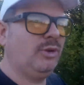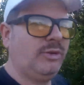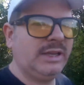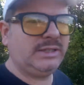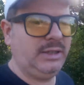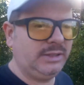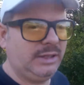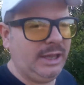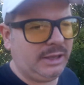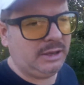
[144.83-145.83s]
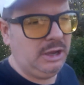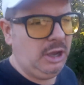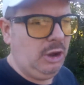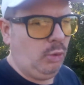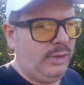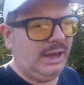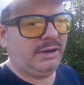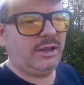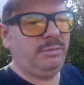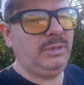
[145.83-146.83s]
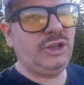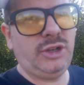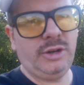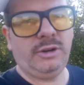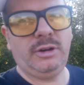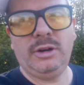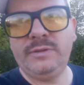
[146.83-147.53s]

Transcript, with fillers: what wrestling's like without a commissioner